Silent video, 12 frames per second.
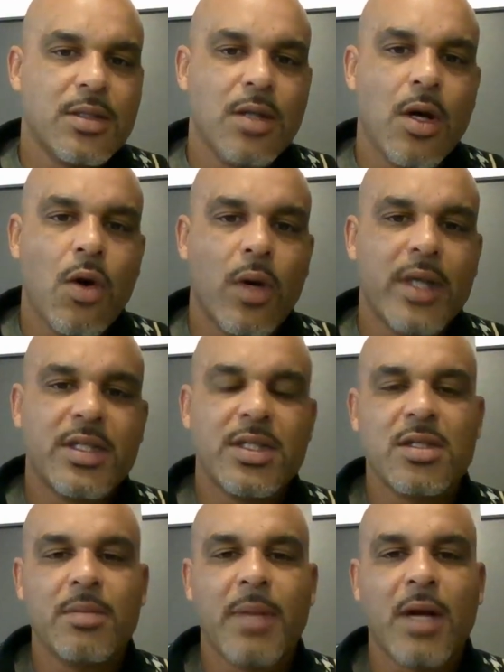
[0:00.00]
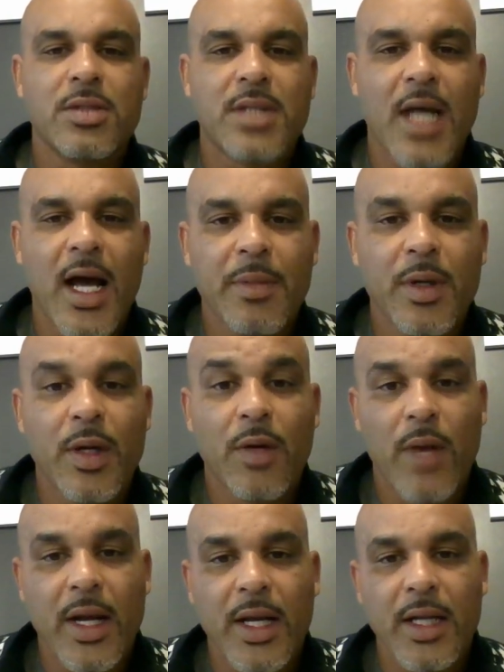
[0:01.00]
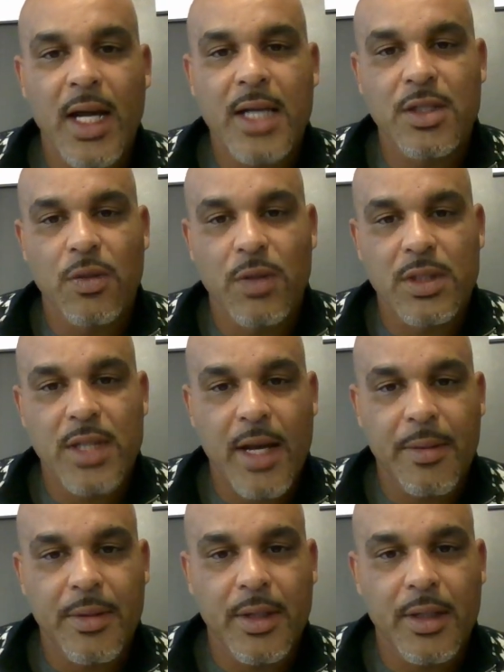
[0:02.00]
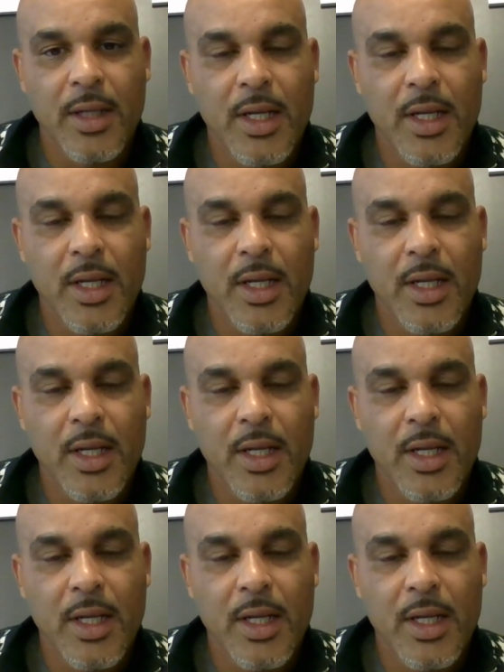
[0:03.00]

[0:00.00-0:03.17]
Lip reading: No, it's just about timing and recognizing what's happening.